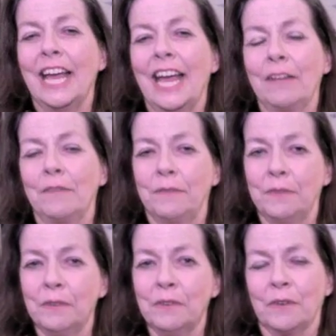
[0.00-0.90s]
at
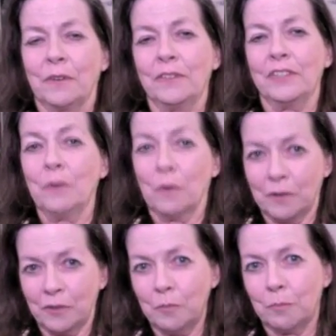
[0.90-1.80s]
funerals in order
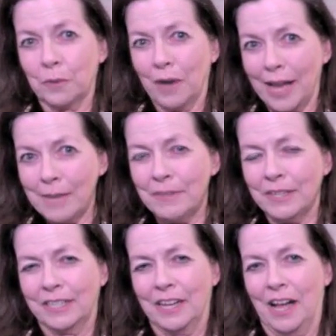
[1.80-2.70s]
to bribe
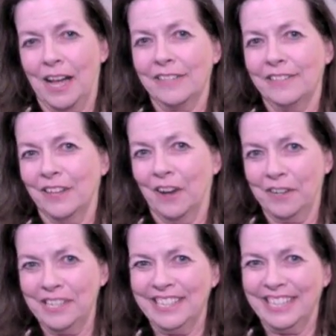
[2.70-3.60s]
the gods
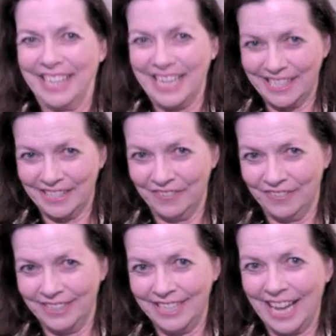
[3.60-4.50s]
guarding the gates
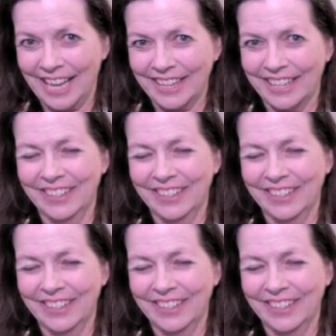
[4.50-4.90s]
of death,